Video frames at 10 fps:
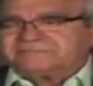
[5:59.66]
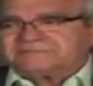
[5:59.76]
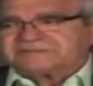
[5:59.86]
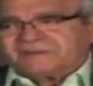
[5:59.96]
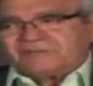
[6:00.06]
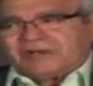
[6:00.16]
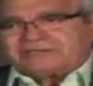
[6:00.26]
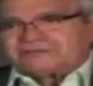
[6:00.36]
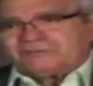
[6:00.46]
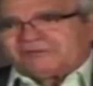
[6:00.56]
some
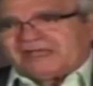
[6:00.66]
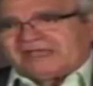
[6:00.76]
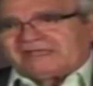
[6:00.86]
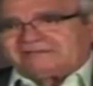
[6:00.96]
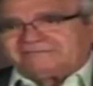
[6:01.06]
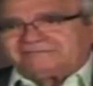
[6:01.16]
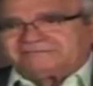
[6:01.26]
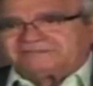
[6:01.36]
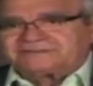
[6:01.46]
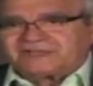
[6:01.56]
not so bad,
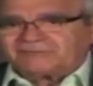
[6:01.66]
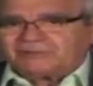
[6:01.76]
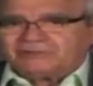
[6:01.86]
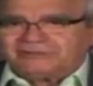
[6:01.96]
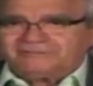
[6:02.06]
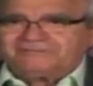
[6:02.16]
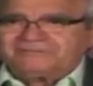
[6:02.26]
some good,